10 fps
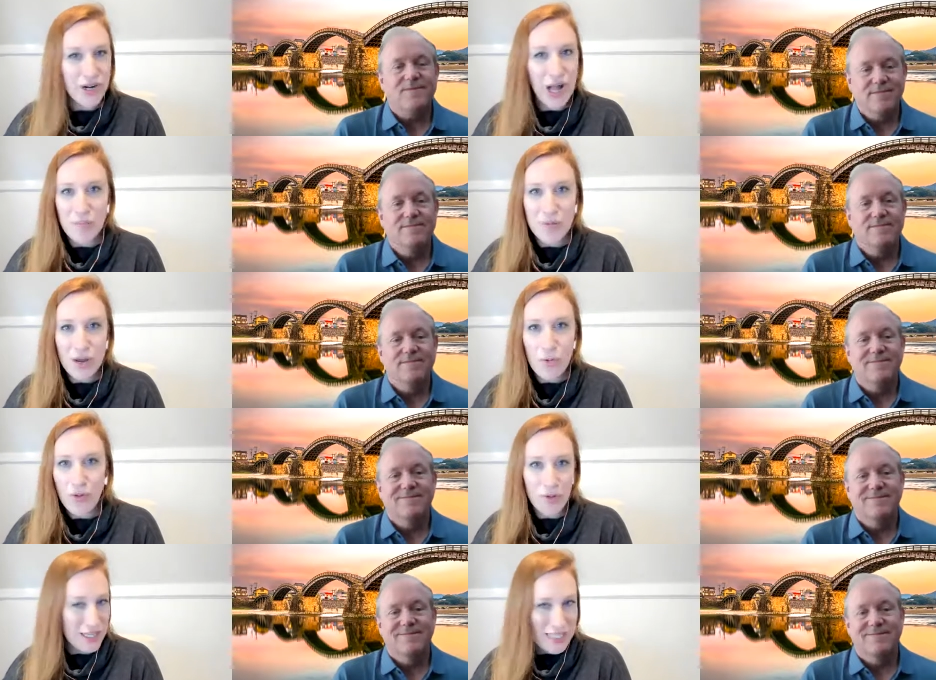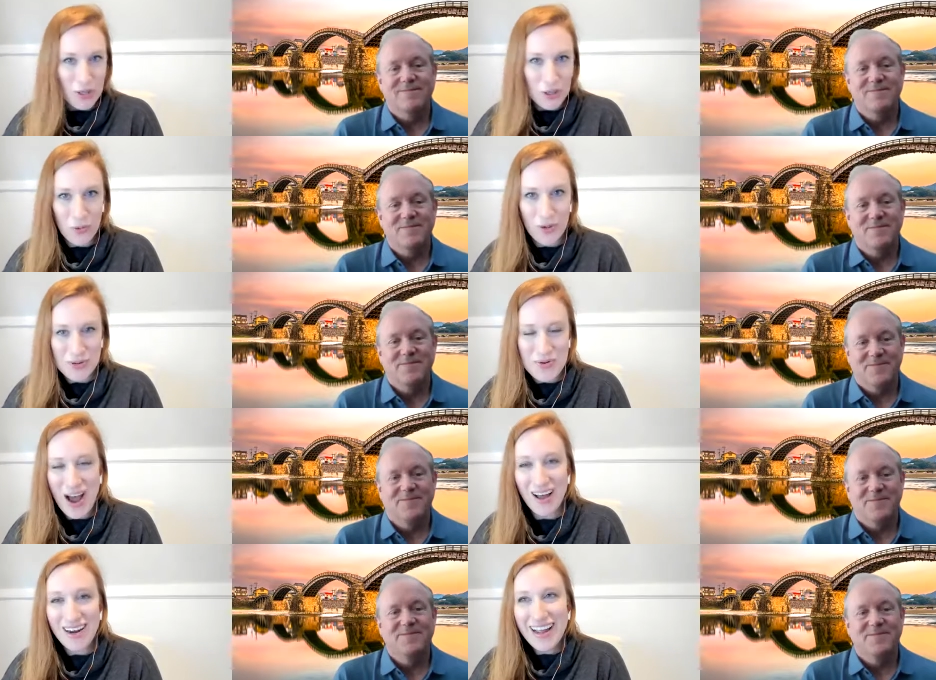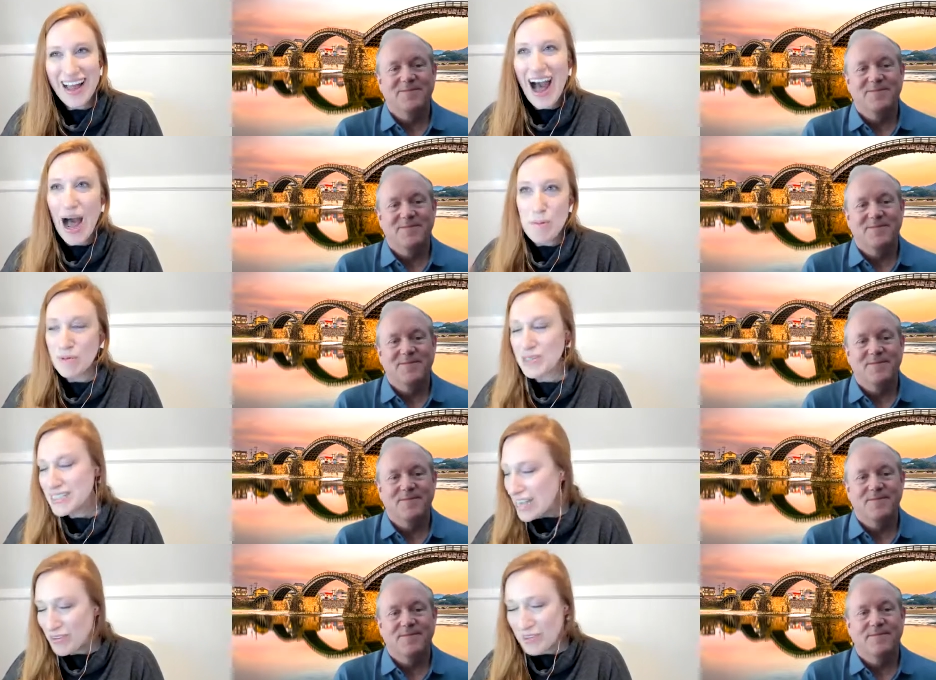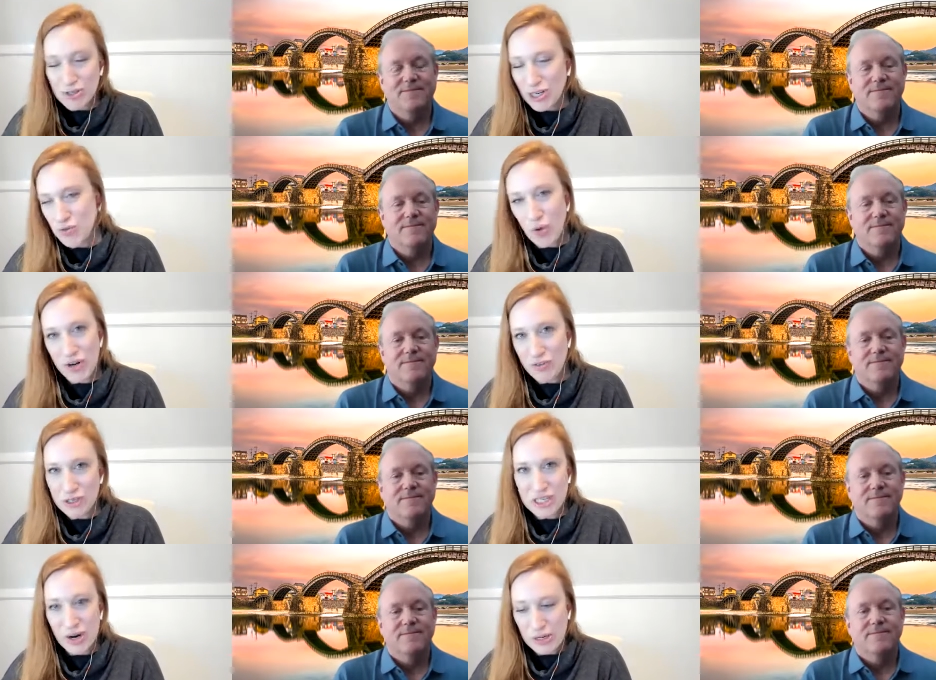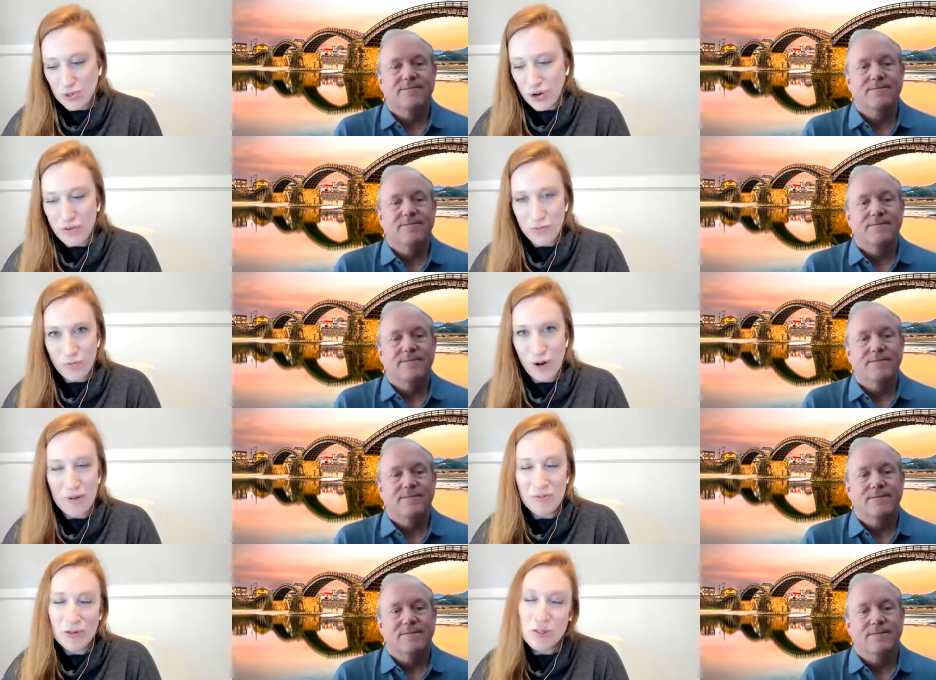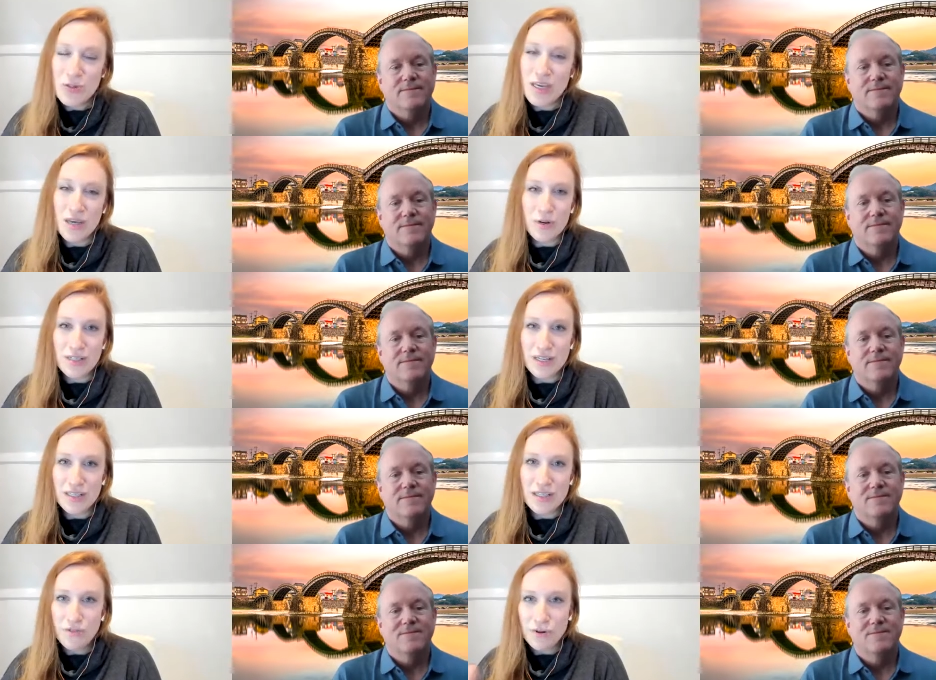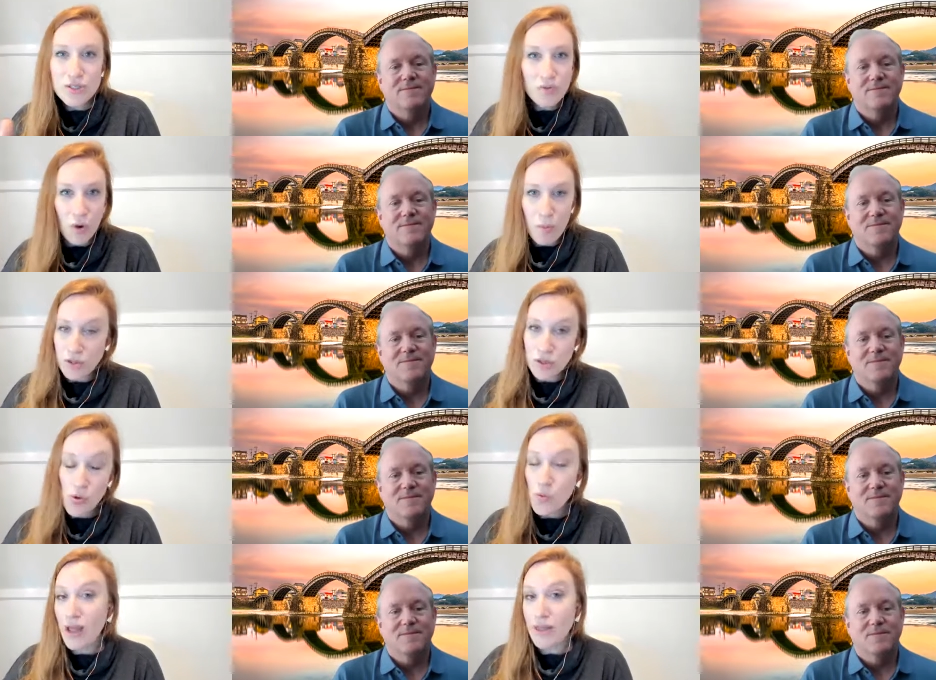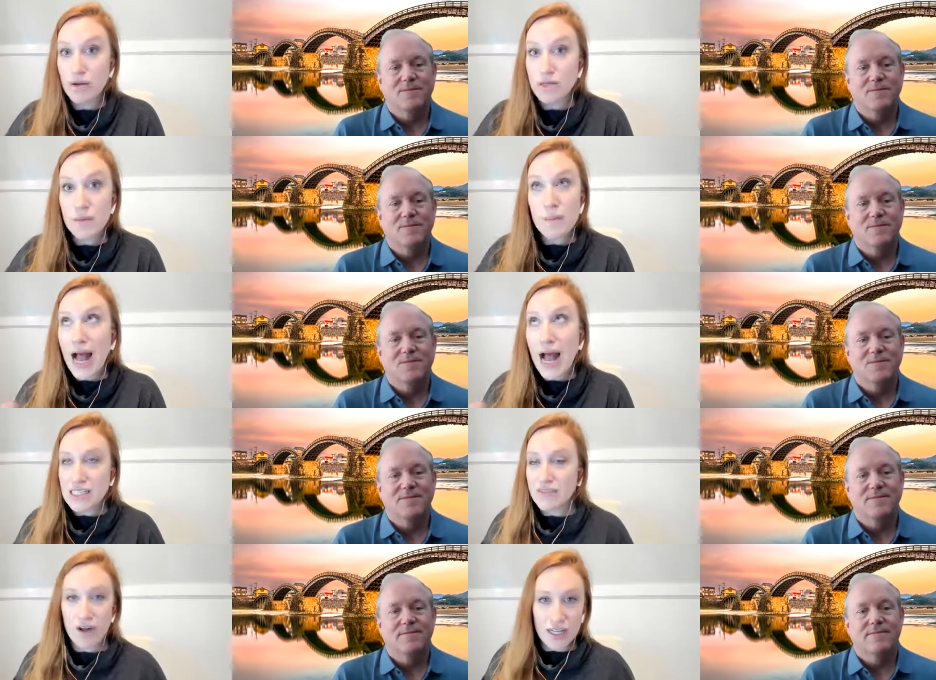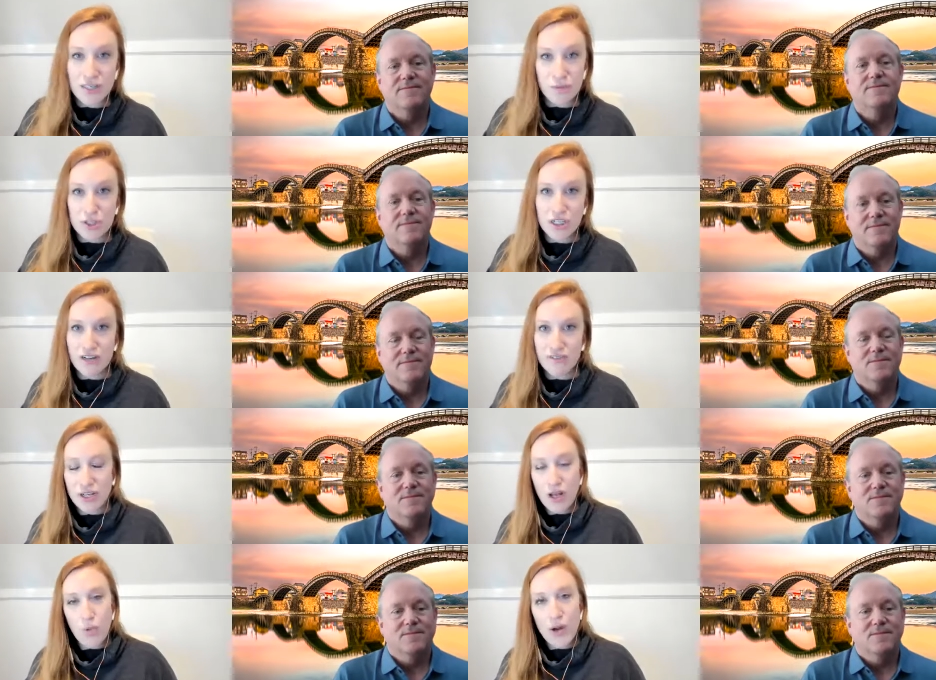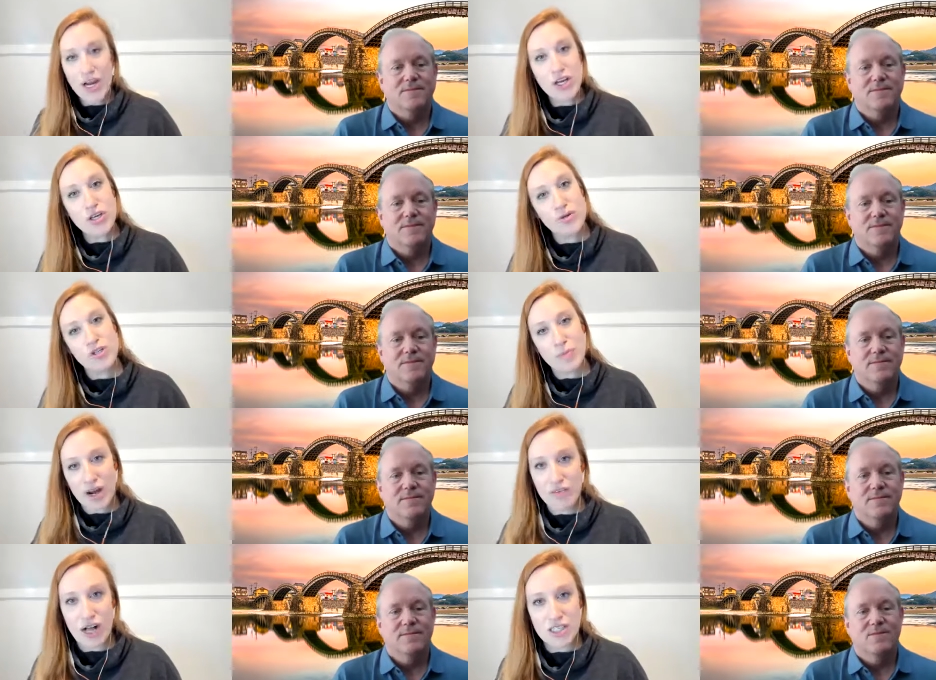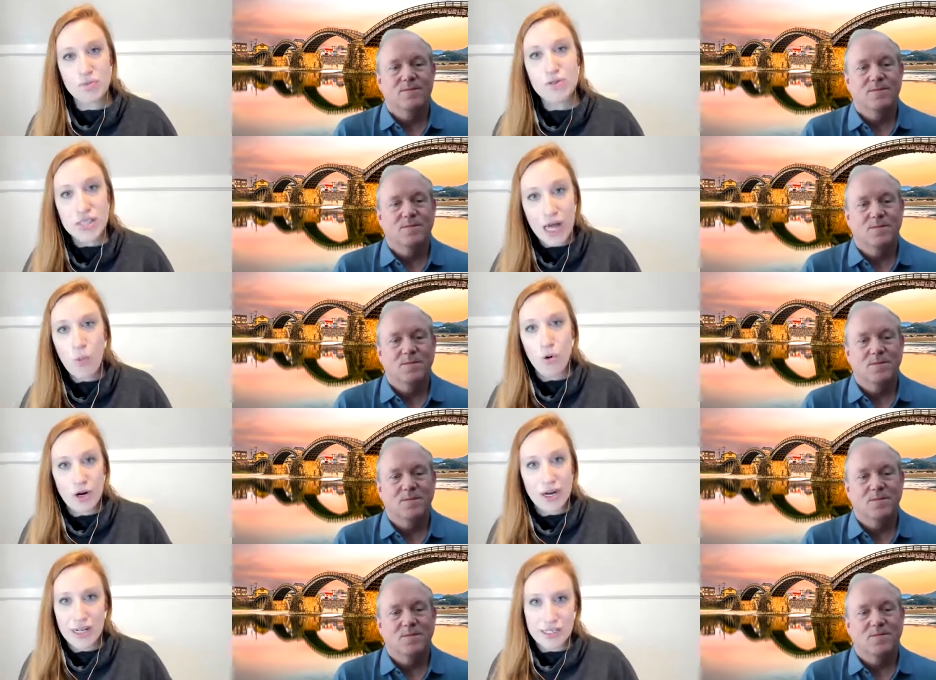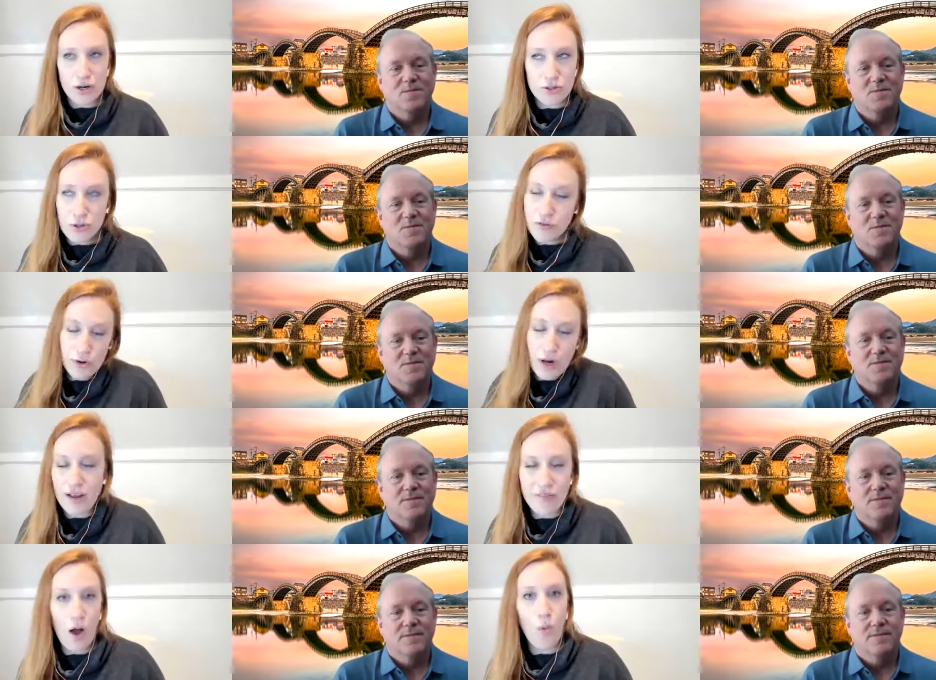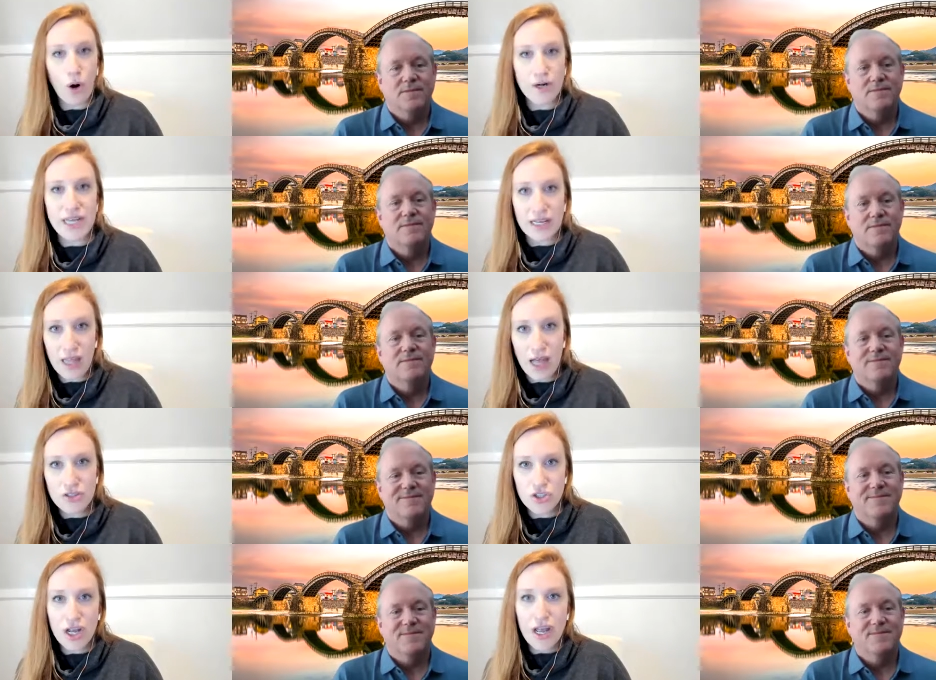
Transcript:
Speaker 1: company, whether they tell you it was or not. Um, it was definitely transformative for Territory from for two key reasons. First and foremost, you're right. There was a massive customer shift. We had a huge amount of customers that were eating Territory for kind of that workday lunch,